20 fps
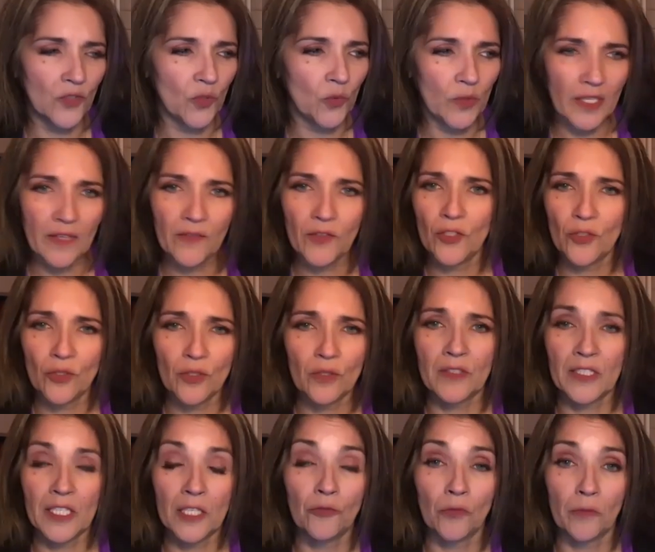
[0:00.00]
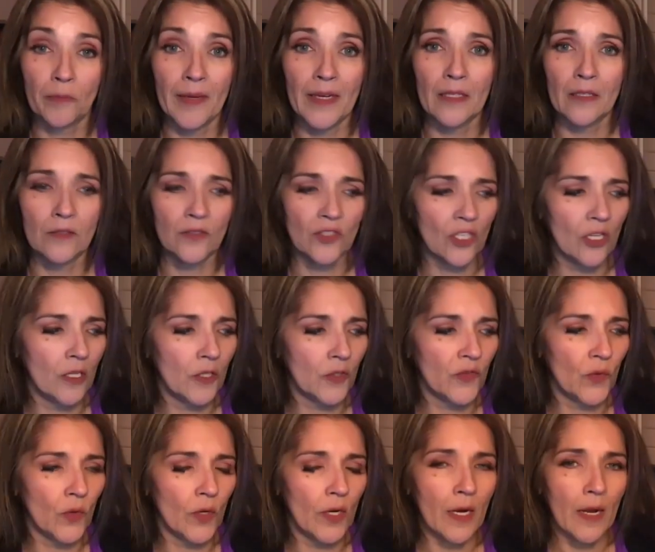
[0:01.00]
or whatever your scheduled maintenance calls
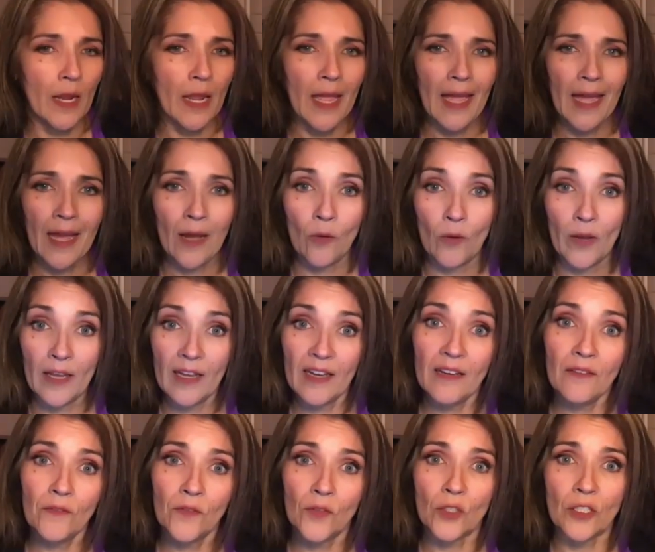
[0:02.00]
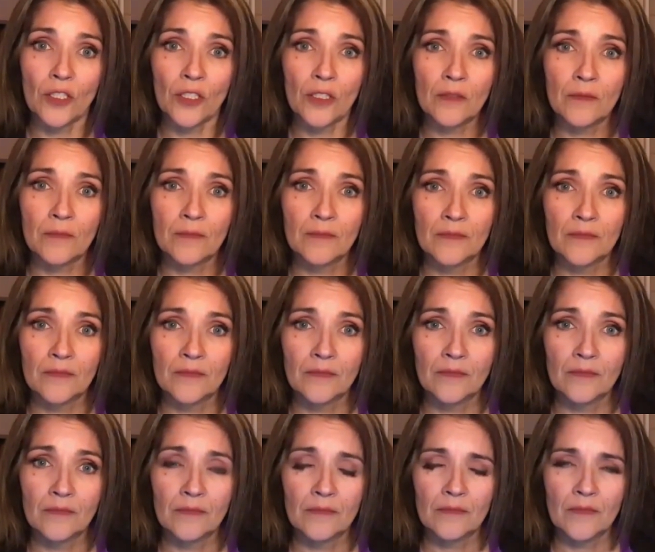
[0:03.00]
for however
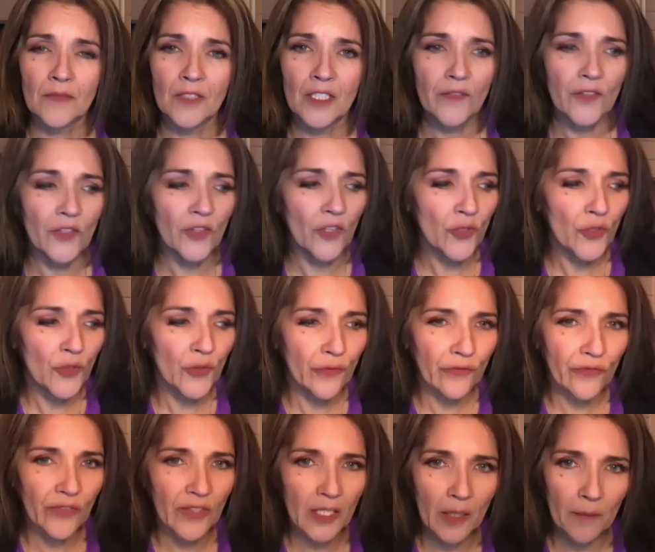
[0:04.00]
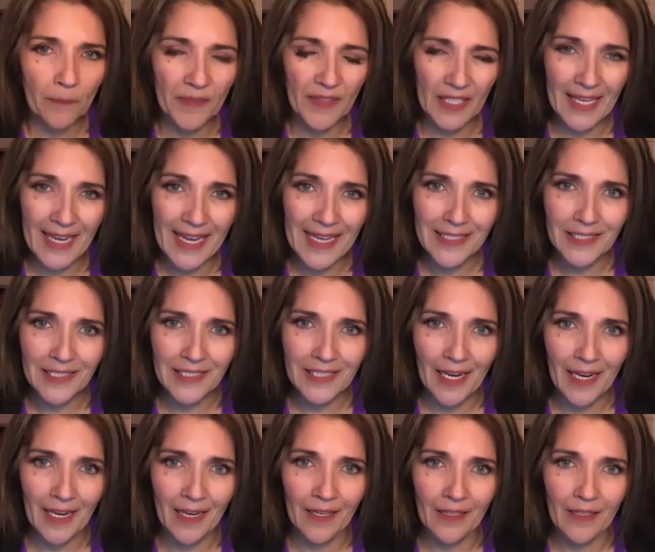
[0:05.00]
even though you fill up the gas
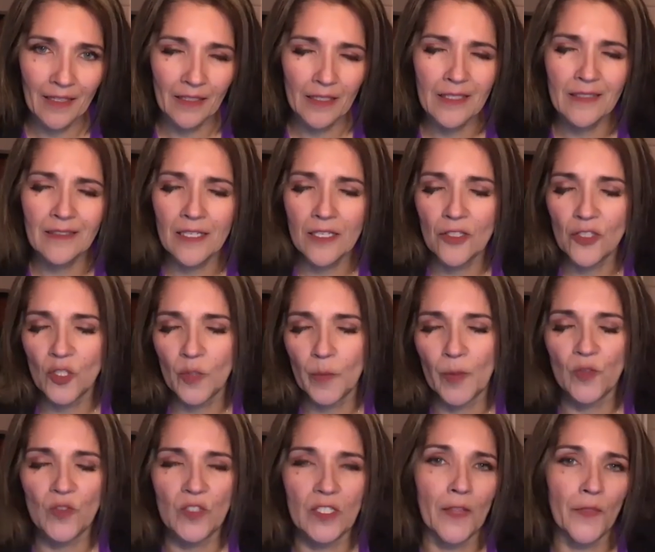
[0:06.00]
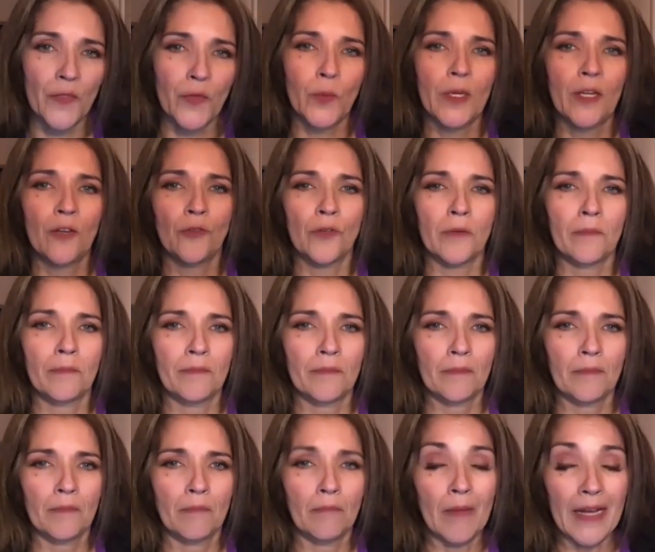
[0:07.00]
tank and let's say you're supposed to get 300
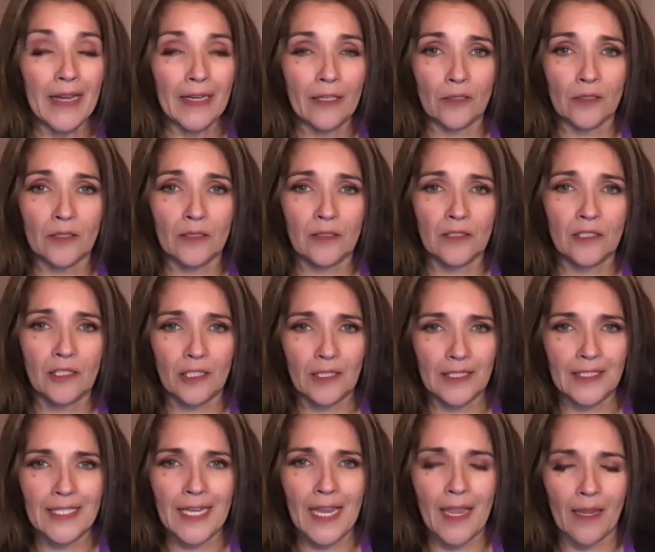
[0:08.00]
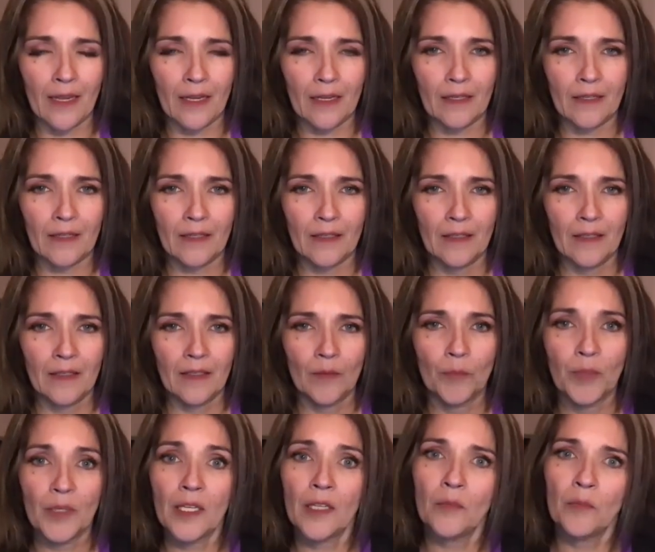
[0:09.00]
miles to the tank
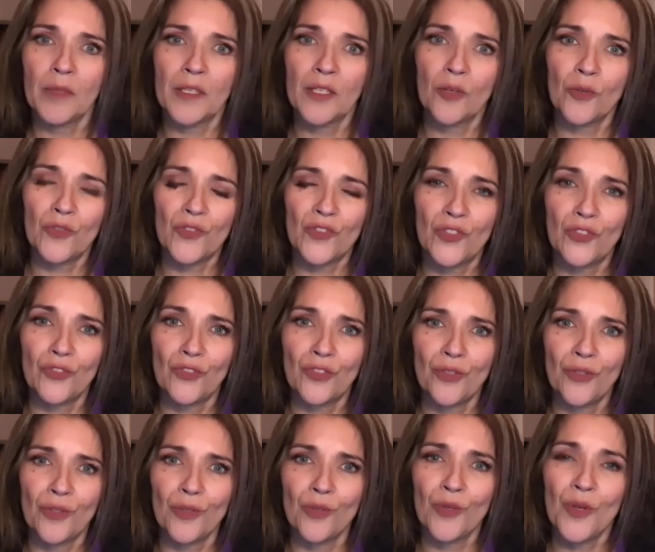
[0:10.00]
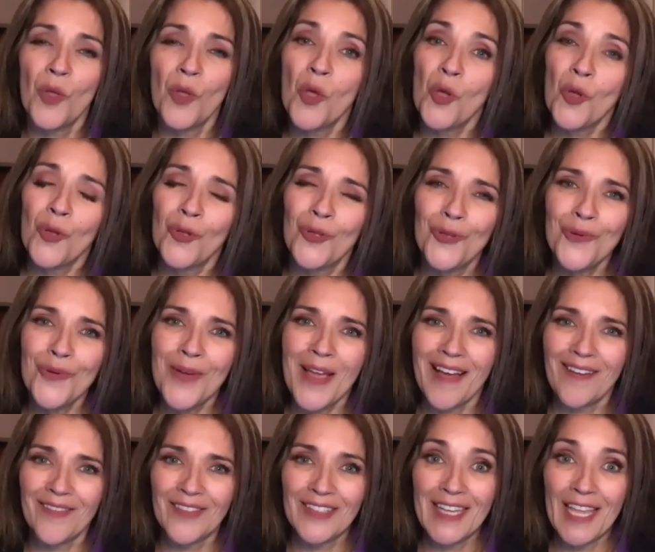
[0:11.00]
but unbeknownst to you you
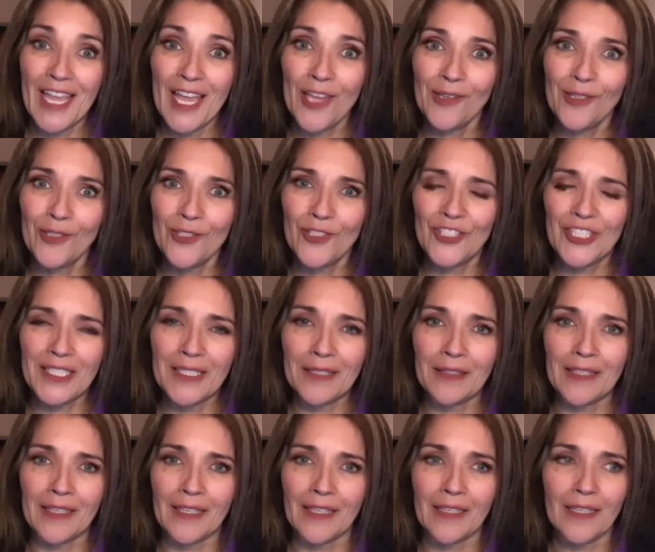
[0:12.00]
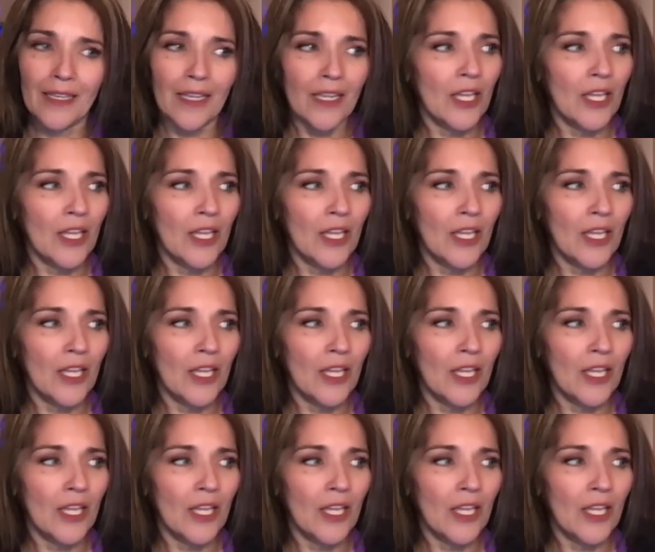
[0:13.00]
have an energy leak